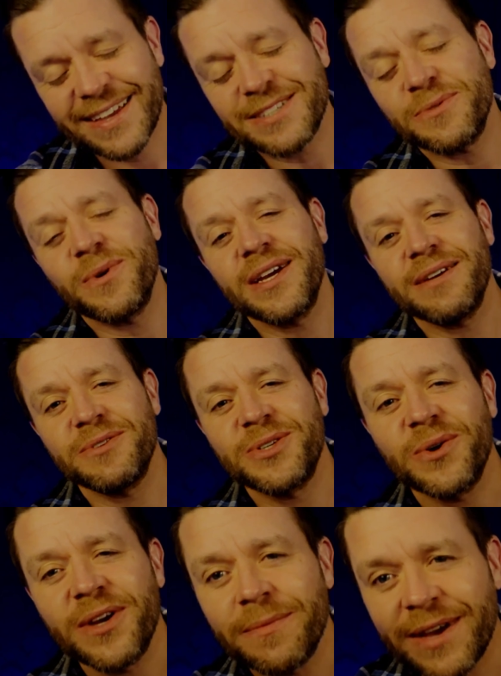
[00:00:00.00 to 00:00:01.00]
As a way of
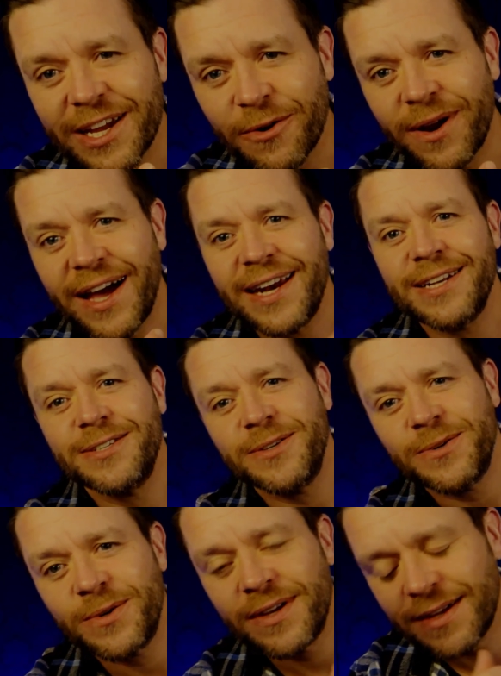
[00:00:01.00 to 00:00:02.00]
showing my
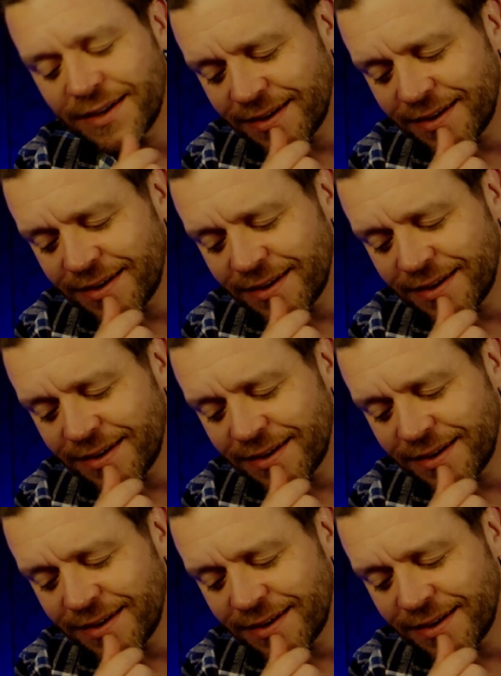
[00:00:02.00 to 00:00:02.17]
gratitude,